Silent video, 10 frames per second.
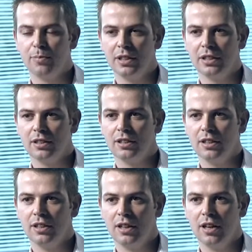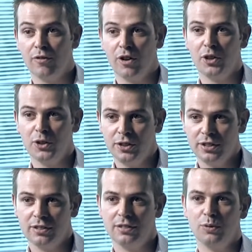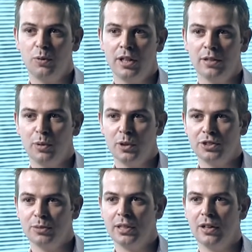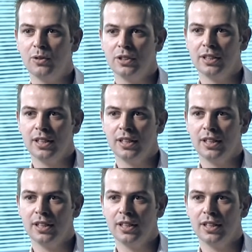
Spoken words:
something that if I could, when the boys are a bit older,